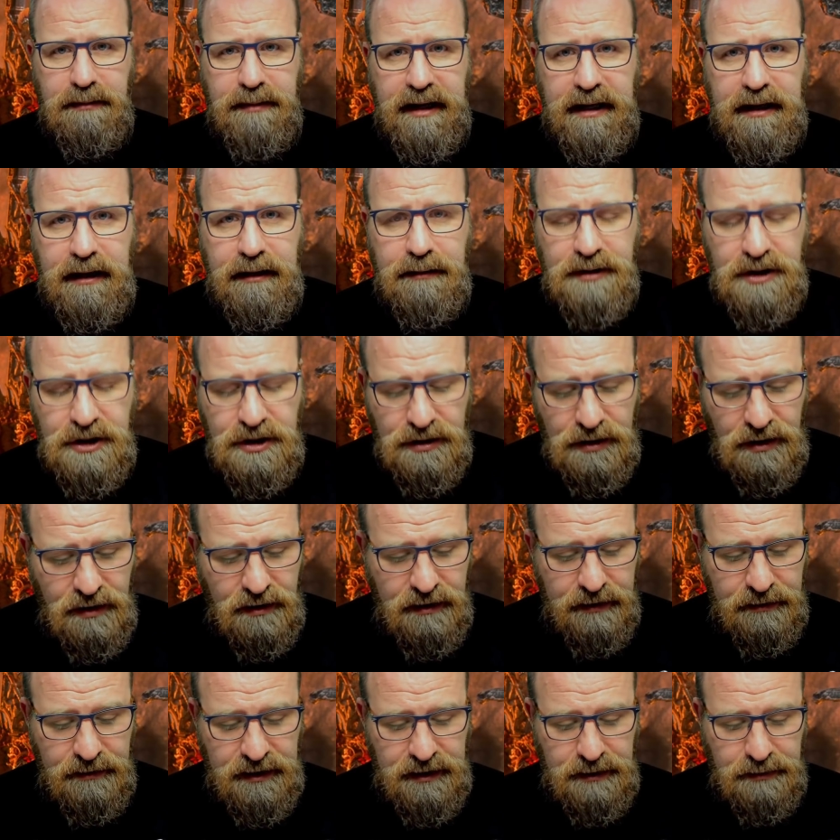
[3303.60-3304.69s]
bit. I'm
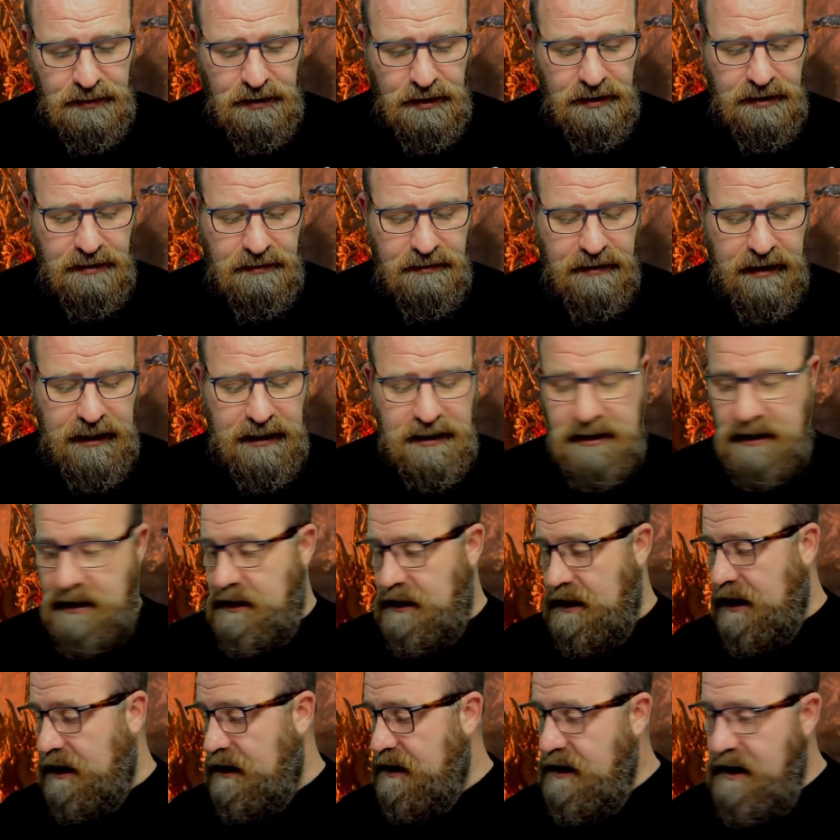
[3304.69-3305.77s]
sure it was a broader range than
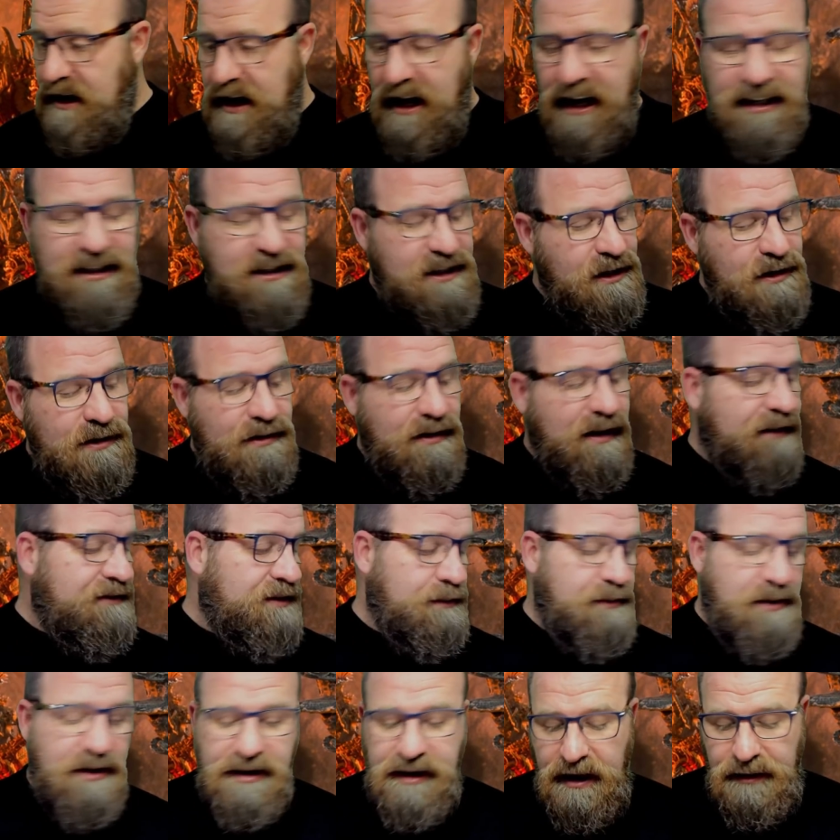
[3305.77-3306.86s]
that. I do have the
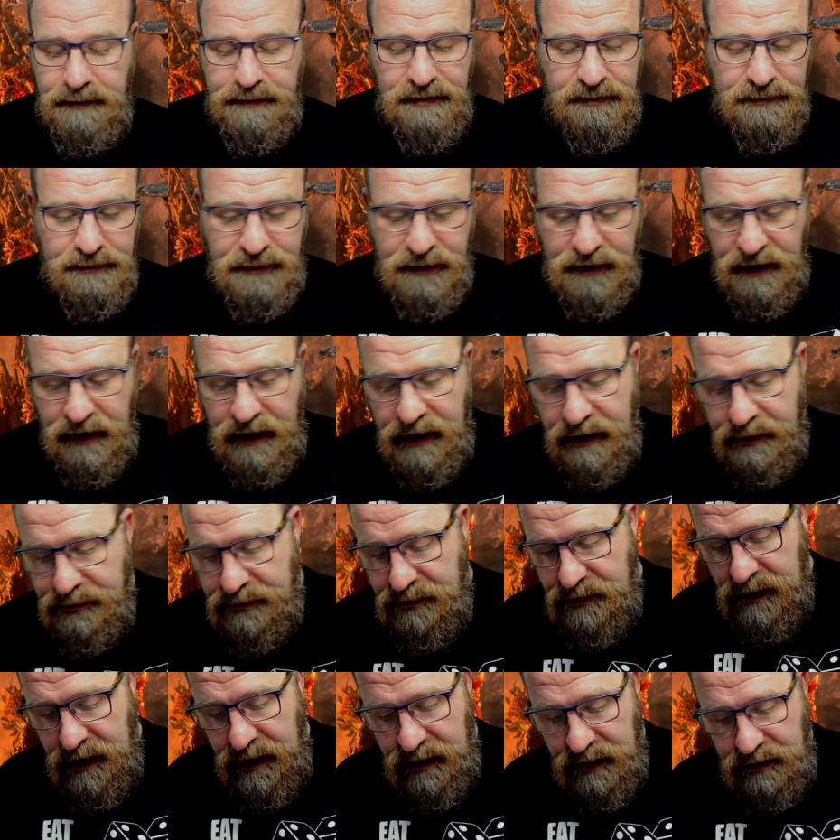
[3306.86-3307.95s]
book open, but
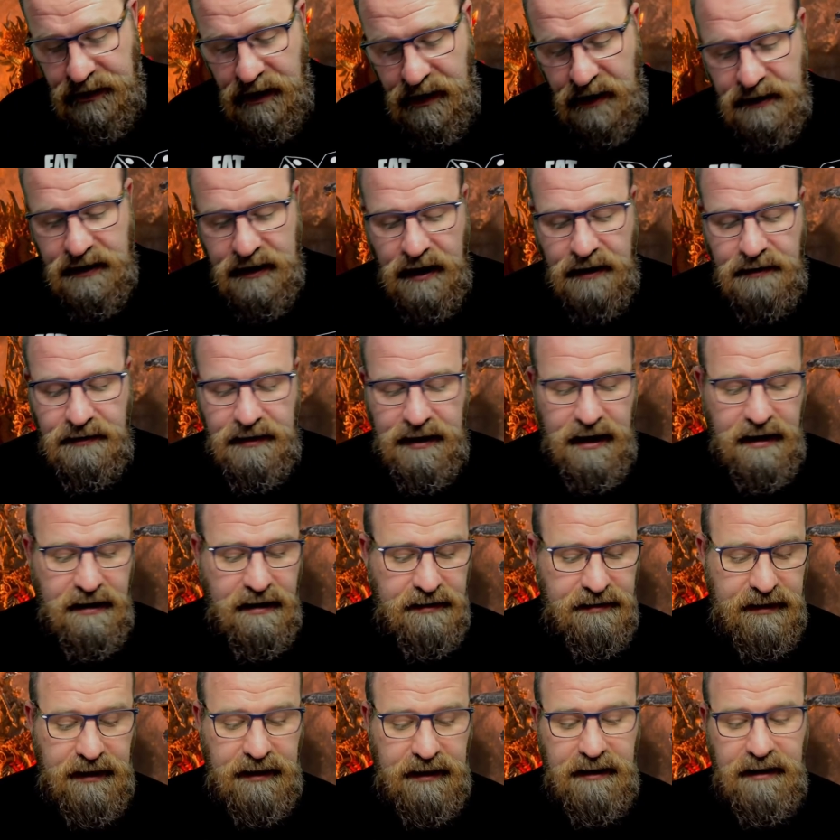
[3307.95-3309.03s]
I'll not go there. I
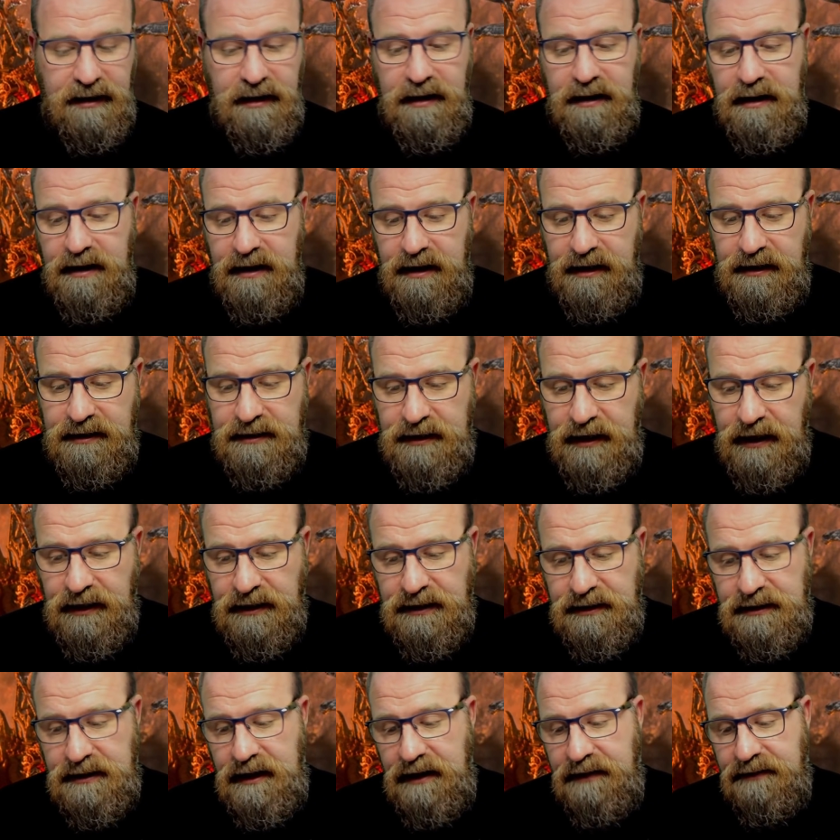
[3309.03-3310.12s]
think
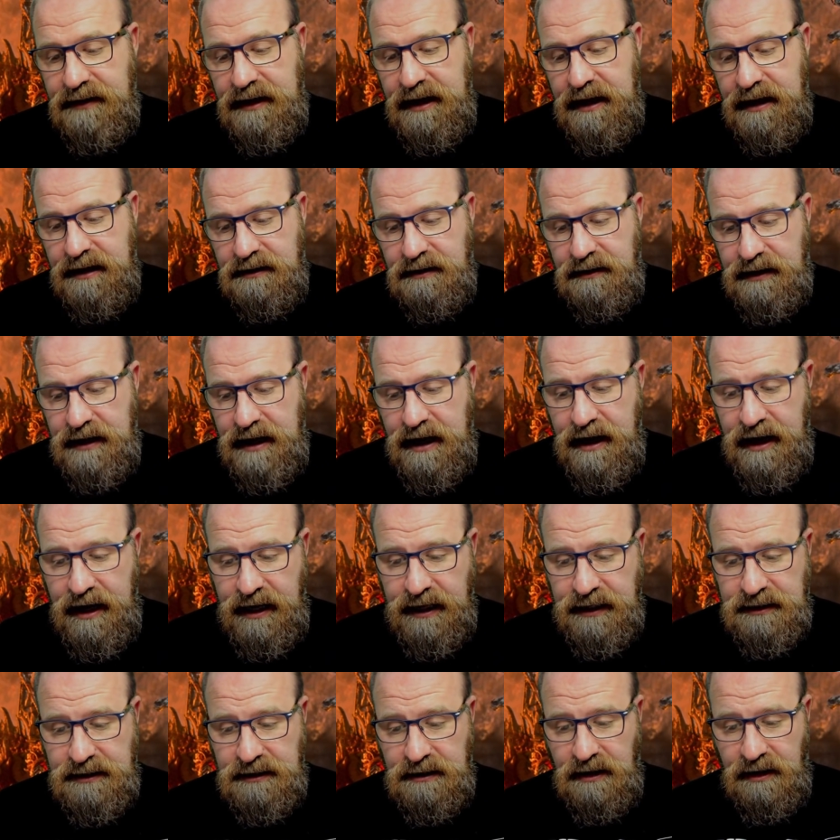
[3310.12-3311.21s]
it's neither here nor there.
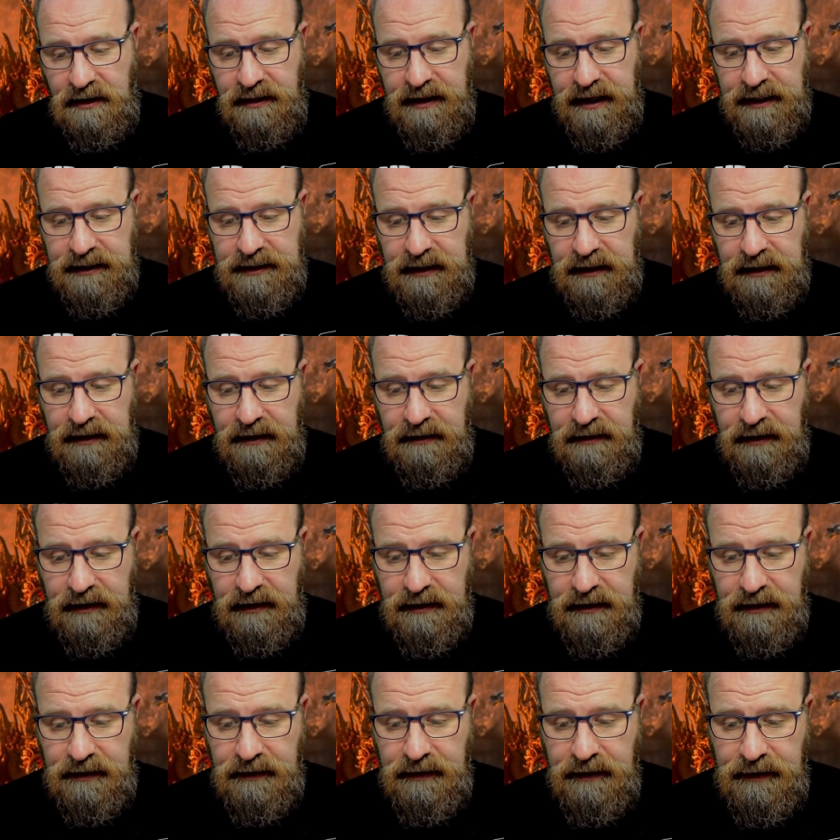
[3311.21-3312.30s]
It's not that
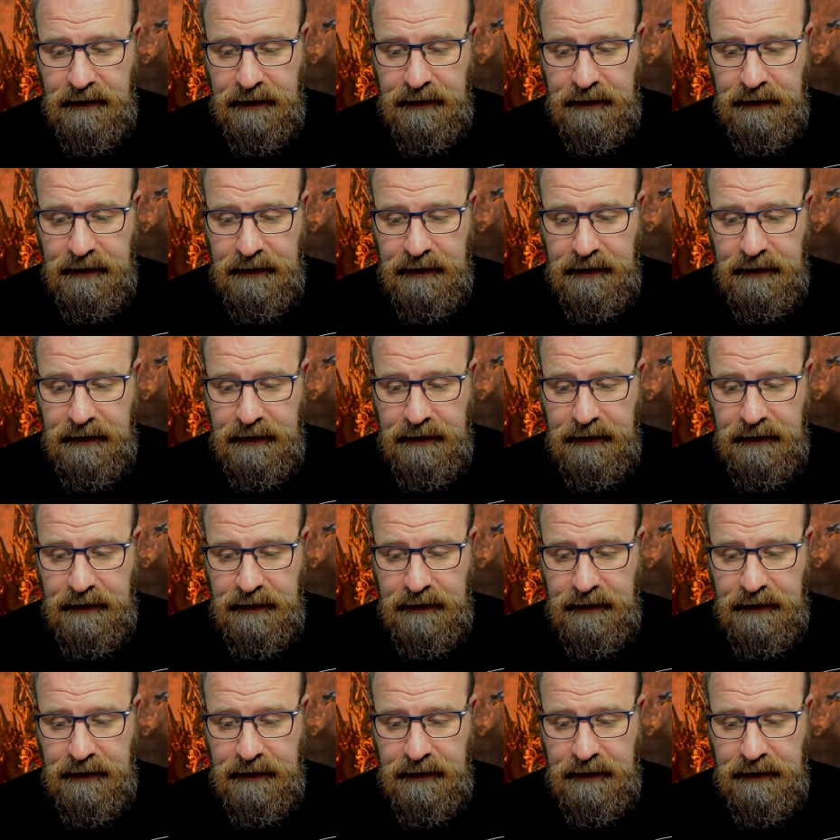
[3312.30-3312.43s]
significant.